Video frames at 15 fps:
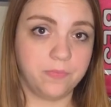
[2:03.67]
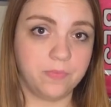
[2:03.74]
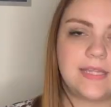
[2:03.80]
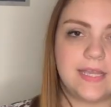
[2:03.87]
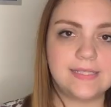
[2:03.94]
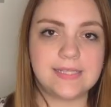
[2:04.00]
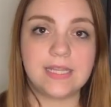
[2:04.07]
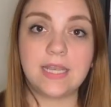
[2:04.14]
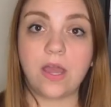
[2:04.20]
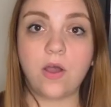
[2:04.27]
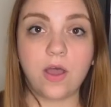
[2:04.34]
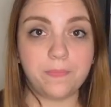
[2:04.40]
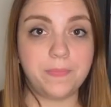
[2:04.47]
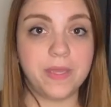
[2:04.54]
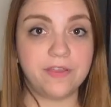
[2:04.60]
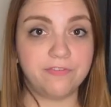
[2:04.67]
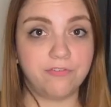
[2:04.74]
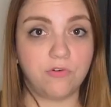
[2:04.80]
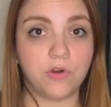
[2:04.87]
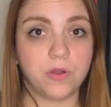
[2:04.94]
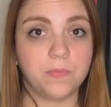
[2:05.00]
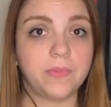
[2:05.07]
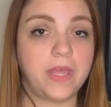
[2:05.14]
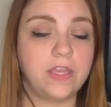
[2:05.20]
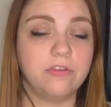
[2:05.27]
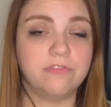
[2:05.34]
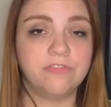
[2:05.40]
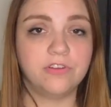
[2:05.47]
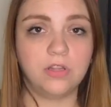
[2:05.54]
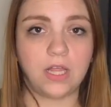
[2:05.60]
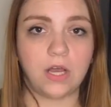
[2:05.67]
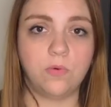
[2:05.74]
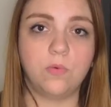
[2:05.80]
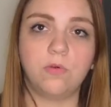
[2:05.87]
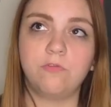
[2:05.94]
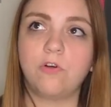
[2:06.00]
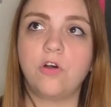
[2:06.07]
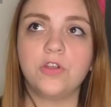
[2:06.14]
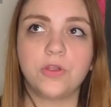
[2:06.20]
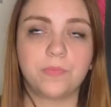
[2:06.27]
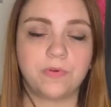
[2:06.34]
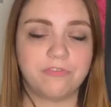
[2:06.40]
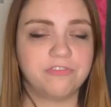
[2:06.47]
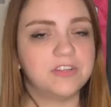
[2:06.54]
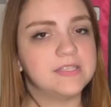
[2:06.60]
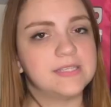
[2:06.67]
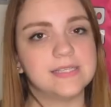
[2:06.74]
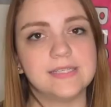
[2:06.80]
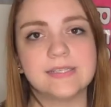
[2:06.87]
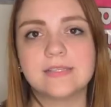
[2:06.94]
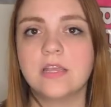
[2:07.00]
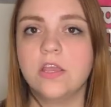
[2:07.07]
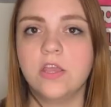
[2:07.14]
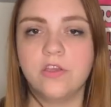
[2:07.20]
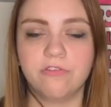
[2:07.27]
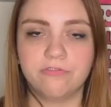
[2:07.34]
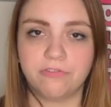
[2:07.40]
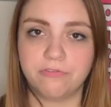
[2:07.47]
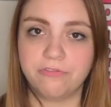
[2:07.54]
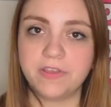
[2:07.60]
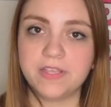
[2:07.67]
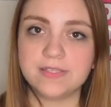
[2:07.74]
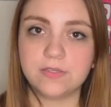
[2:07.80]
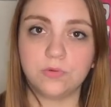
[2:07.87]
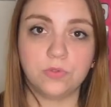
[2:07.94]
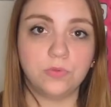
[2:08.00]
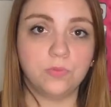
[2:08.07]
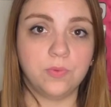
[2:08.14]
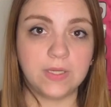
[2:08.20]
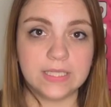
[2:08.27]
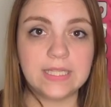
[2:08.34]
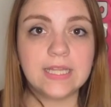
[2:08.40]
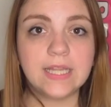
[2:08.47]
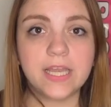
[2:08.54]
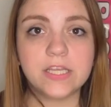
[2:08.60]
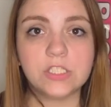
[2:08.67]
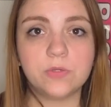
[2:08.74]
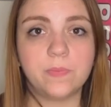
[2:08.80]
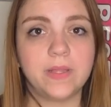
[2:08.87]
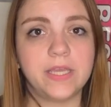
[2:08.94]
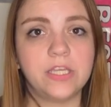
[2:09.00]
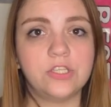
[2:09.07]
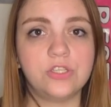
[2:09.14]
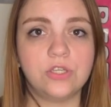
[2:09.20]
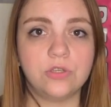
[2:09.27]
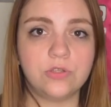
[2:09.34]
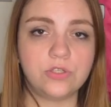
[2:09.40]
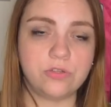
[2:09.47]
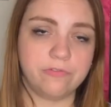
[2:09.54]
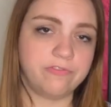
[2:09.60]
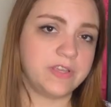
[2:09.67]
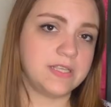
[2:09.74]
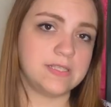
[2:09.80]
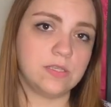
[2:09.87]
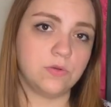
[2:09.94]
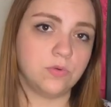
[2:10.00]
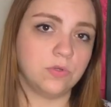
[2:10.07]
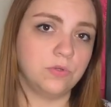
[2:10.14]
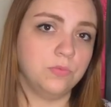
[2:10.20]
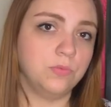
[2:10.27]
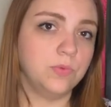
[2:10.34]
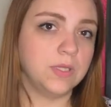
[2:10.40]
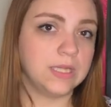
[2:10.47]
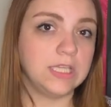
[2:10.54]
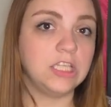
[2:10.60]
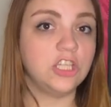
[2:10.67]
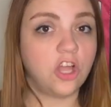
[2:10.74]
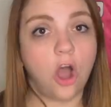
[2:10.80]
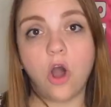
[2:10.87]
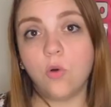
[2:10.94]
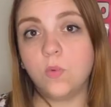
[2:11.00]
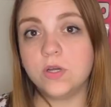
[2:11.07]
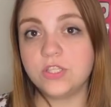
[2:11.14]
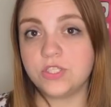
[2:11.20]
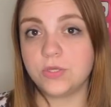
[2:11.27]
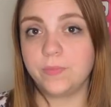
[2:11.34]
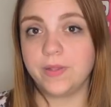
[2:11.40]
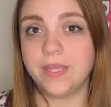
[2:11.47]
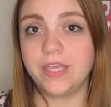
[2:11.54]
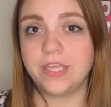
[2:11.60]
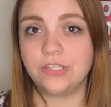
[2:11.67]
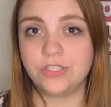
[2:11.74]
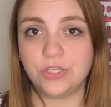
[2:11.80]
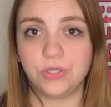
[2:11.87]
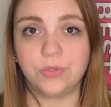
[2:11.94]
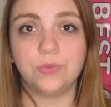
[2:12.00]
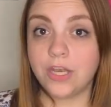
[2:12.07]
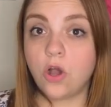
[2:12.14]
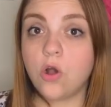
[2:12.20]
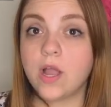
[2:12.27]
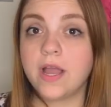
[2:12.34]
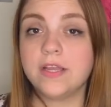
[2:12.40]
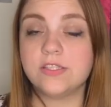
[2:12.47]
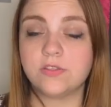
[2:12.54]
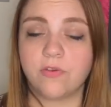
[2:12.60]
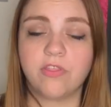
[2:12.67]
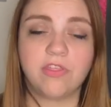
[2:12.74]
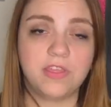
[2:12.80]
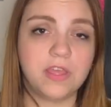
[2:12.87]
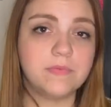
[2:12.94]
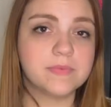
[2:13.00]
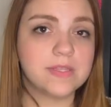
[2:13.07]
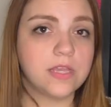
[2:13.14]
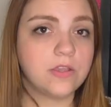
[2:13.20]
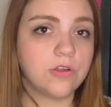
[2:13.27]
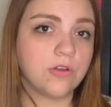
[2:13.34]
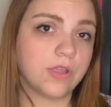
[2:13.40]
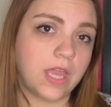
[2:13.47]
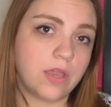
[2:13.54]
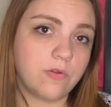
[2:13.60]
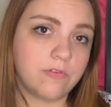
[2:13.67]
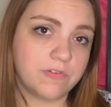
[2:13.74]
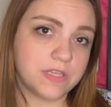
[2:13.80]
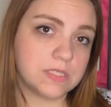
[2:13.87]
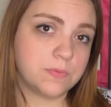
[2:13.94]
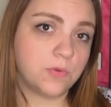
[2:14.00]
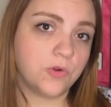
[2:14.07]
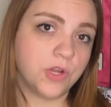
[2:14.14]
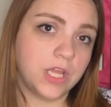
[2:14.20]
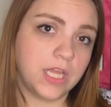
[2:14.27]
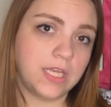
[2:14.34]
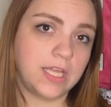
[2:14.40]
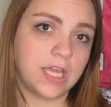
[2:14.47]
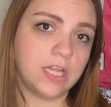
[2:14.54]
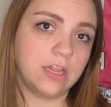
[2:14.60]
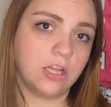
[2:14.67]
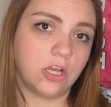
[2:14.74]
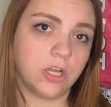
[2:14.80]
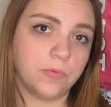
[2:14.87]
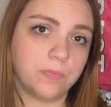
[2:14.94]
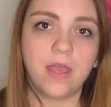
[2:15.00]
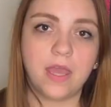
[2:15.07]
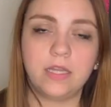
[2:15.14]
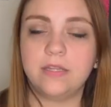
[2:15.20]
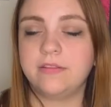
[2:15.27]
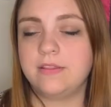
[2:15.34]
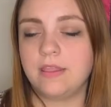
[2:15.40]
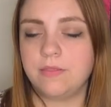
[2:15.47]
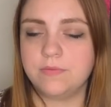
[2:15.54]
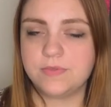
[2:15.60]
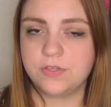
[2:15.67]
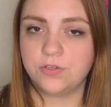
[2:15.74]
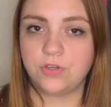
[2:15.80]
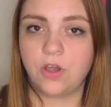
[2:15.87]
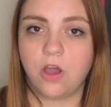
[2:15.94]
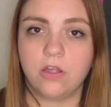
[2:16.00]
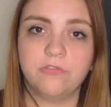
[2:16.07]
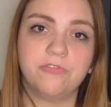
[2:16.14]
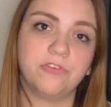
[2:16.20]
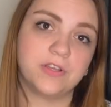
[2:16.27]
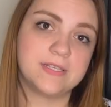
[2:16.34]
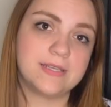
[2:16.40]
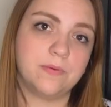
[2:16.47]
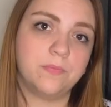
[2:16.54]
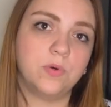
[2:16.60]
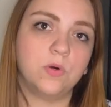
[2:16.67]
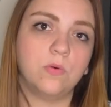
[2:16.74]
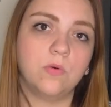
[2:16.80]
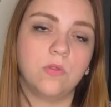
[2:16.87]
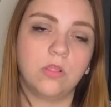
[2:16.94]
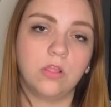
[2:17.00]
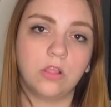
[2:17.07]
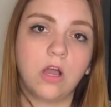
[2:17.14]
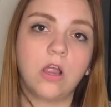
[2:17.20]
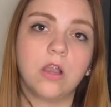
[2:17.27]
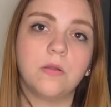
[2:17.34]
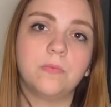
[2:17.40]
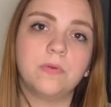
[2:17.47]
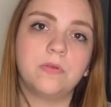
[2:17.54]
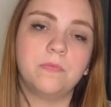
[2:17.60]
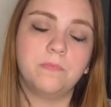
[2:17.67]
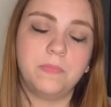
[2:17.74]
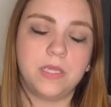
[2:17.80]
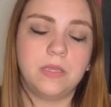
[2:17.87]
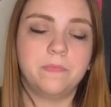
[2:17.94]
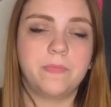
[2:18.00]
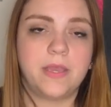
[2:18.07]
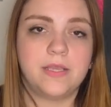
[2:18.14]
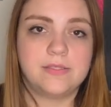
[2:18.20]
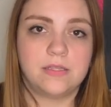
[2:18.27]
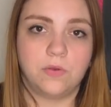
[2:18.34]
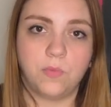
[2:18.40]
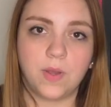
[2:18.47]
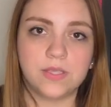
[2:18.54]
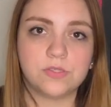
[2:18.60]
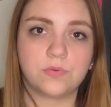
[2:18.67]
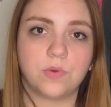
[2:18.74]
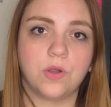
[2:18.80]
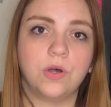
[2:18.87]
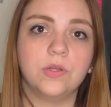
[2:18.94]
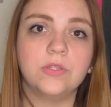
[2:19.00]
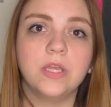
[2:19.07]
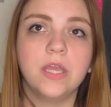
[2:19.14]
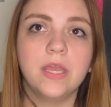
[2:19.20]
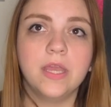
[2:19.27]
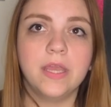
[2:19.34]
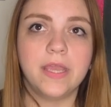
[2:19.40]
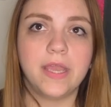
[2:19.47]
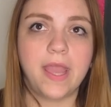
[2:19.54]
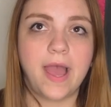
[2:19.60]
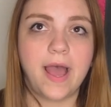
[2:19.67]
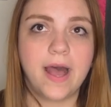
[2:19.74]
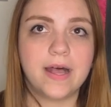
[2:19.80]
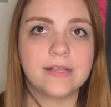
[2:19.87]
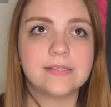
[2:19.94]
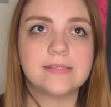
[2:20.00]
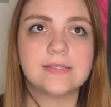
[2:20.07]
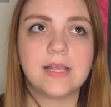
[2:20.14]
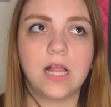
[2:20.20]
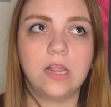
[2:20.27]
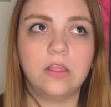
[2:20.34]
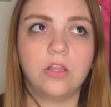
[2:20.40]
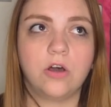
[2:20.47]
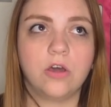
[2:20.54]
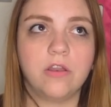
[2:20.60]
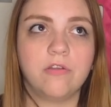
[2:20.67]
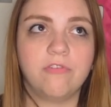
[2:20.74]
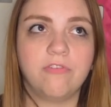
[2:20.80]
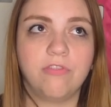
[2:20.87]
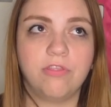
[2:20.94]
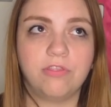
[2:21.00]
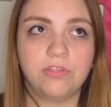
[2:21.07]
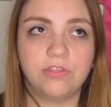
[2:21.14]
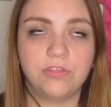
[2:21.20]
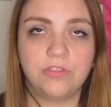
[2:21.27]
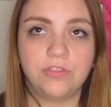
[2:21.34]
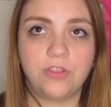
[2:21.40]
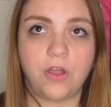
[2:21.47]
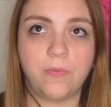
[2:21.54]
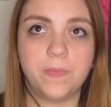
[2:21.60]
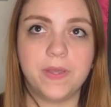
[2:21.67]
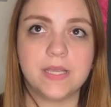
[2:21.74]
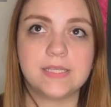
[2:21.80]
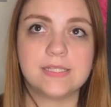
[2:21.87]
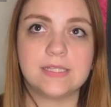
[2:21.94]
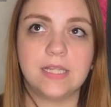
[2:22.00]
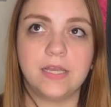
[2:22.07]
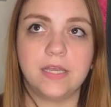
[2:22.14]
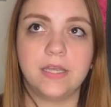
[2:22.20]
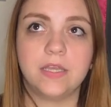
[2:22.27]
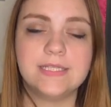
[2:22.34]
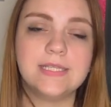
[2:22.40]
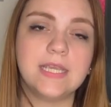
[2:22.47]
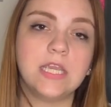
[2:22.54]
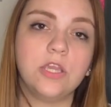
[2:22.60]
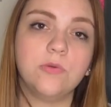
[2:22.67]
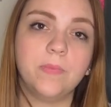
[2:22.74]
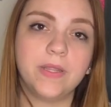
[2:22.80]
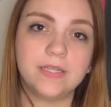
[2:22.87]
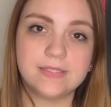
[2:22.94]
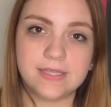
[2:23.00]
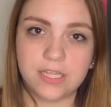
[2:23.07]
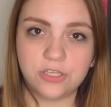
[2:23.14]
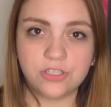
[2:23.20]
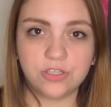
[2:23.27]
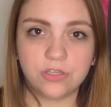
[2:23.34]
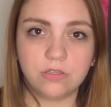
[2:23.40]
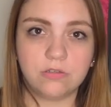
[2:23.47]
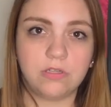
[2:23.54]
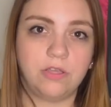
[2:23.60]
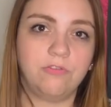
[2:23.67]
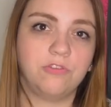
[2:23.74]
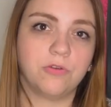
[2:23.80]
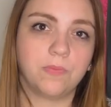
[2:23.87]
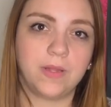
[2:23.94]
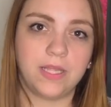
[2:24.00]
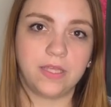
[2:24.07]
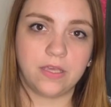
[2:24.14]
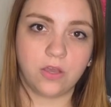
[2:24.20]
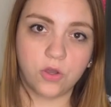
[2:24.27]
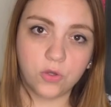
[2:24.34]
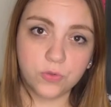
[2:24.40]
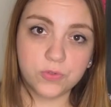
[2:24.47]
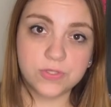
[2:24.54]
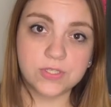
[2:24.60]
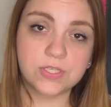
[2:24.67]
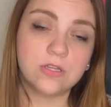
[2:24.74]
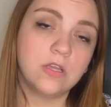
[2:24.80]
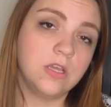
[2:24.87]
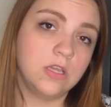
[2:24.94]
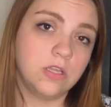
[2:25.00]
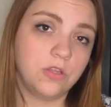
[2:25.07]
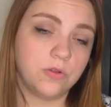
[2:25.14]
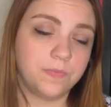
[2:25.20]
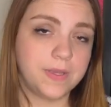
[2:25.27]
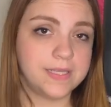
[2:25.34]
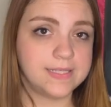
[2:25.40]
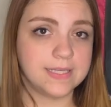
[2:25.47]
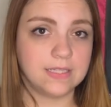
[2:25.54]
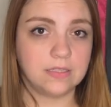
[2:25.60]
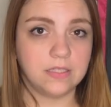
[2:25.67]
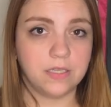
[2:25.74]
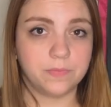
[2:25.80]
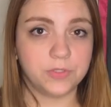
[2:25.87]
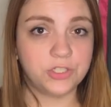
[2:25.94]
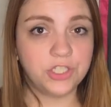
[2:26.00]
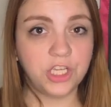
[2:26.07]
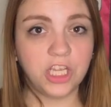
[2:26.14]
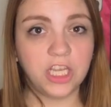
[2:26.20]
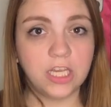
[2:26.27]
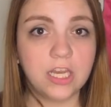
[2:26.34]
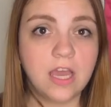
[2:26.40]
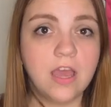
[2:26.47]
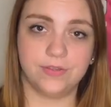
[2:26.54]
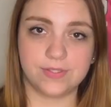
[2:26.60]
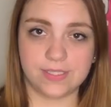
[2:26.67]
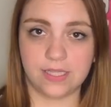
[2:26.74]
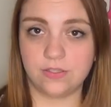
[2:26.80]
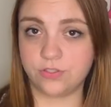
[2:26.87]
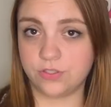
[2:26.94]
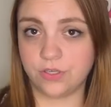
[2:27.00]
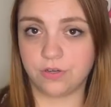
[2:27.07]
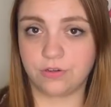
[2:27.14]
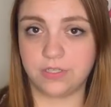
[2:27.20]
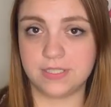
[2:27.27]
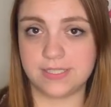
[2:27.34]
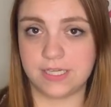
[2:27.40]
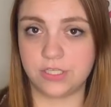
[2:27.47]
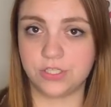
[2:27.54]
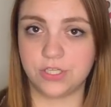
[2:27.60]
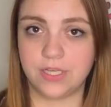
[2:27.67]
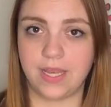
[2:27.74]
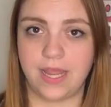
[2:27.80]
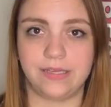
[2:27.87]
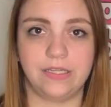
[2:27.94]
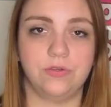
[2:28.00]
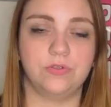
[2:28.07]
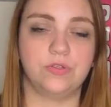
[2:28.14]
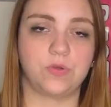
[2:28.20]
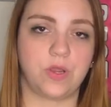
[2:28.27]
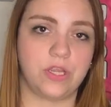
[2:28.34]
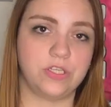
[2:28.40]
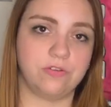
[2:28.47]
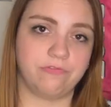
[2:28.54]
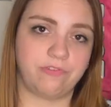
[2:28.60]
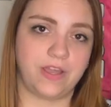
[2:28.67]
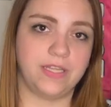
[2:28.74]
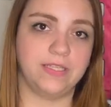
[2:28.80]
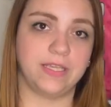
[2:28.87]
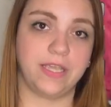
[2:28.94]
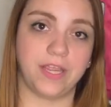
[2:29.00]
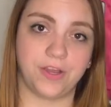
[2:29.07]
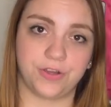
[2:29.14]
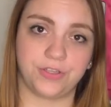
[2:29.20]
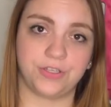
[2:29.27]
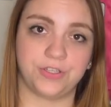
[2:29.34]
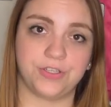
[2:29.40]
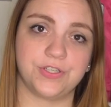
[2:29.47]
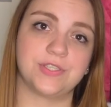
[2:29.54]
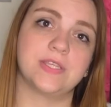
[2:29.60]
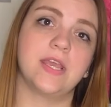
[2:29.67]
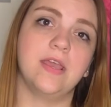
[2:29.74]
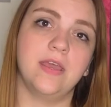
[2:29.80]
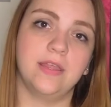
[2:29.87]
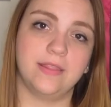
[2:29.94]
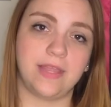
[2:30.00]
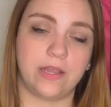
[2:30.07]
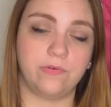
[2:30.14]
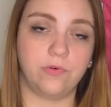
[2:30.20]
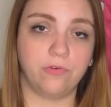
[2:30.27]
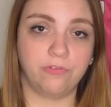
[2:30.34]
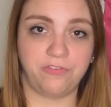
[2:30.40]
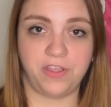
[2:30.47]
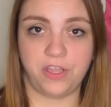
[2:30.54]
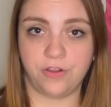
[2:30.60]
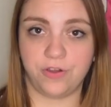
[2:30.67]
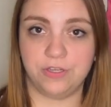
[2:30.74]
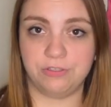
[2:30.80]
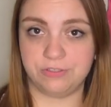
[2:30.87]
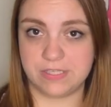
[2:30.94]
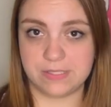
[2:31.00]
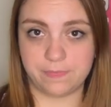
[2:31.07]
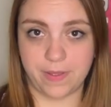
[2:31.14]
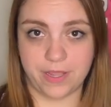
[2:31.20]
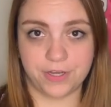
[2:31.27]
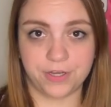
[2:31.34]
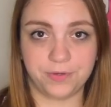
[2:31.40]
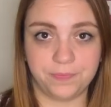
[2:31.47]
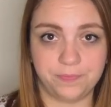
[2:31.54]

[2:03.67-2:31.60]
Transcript: They send out a big form that you fill out with all your preferences, from things you would really like to play into to things you would really not want to play into, and all kinds of themes that you're okay with exploring in LARP and the themes you're not. For example, LARP, being based in Westworld, it has a lot of topics like dehumanization. If you're playing a host, you're basically a machine. You send to the organization and they will try to find the characters that will fit your interests better.